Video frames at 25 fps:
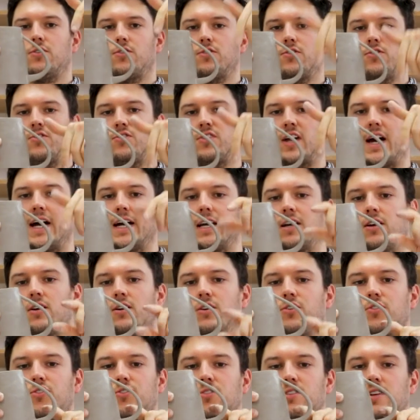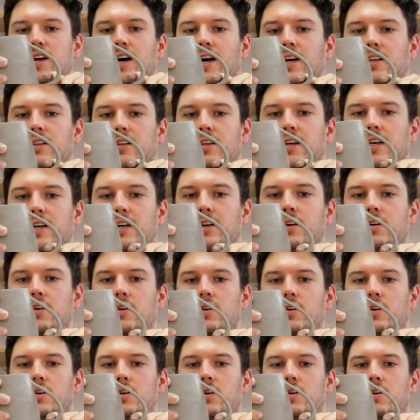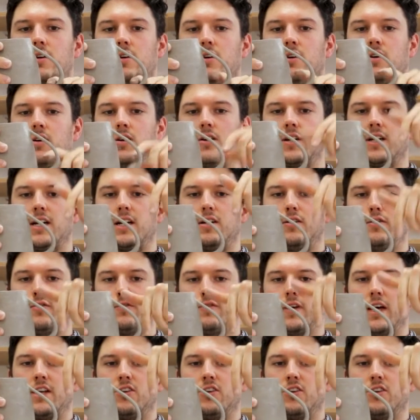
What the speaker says: sag slightly and kind of